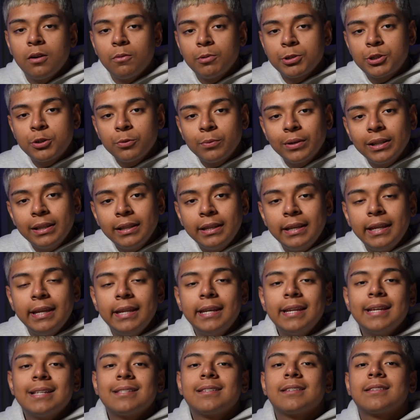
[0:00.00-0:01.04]
What you really
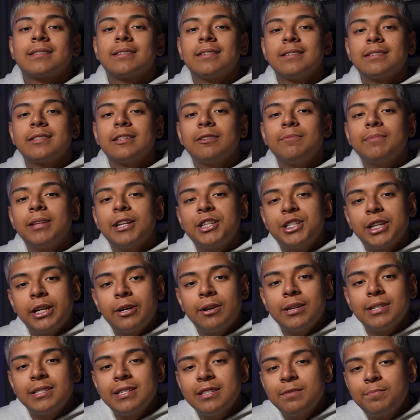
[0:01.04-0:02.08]
need is a system that
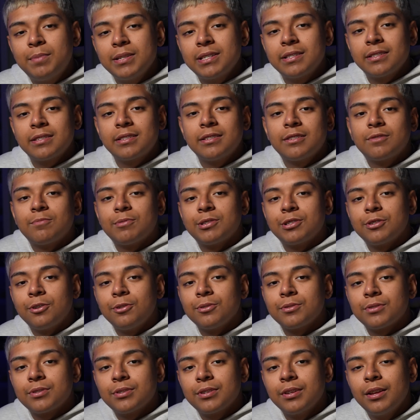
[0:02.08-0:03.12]
generates these businesses
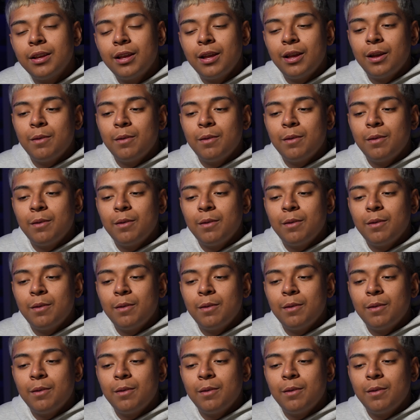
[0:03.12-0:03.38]
results.